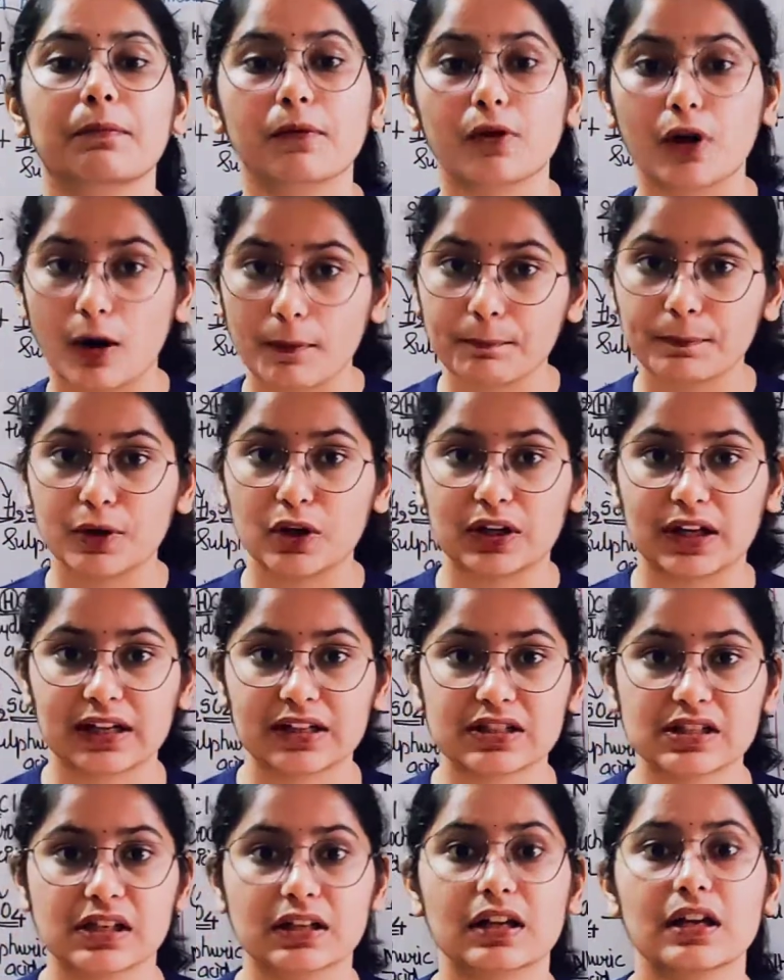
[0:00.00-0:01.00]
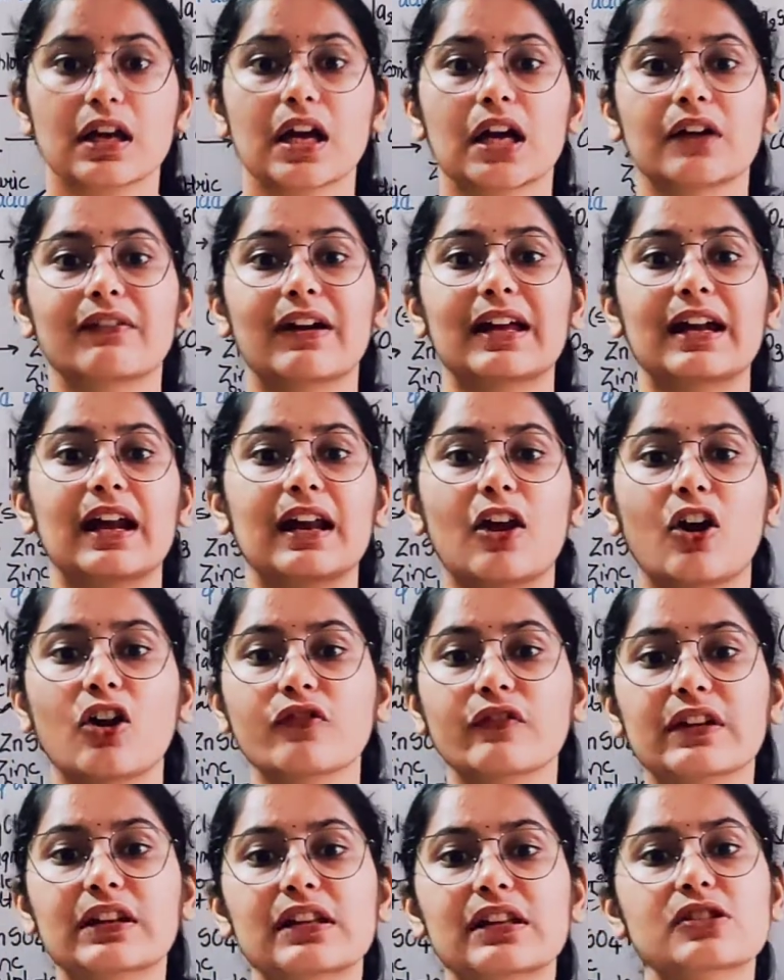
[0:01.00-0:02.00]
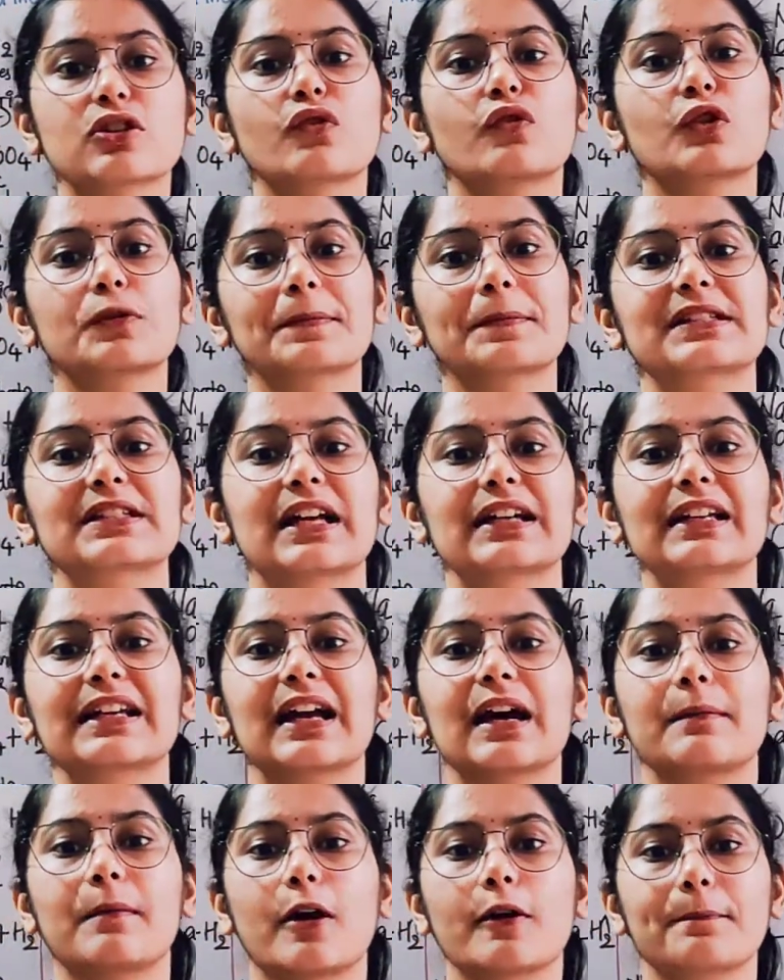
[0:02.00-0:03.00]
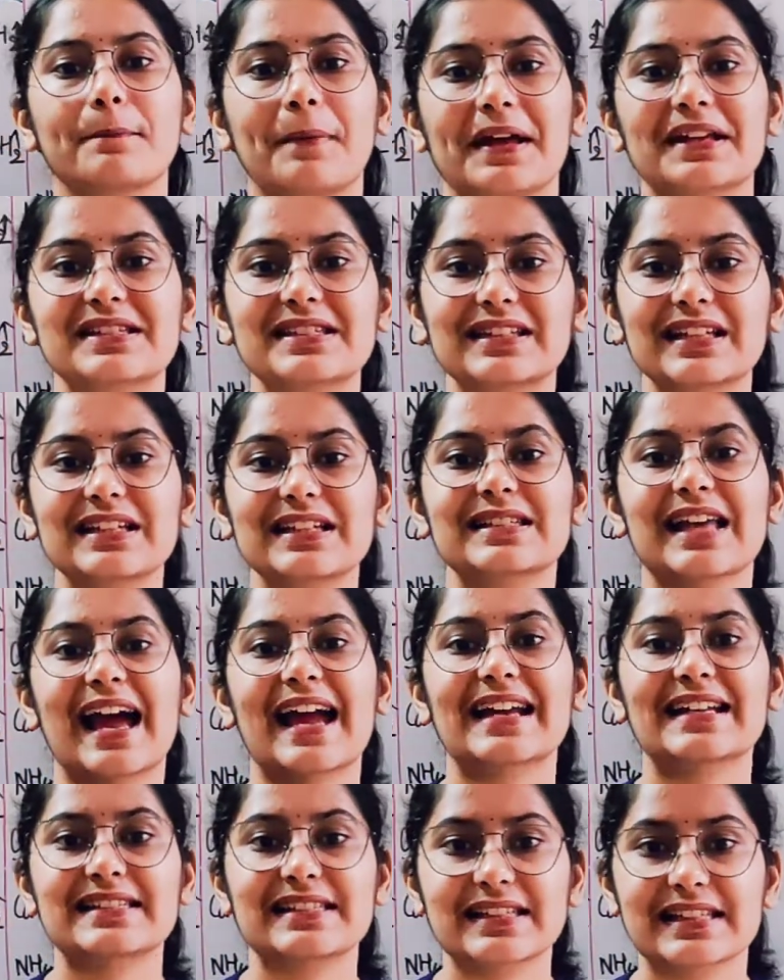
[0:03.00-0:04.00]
crop production, where along with this you would be studying about pesticides,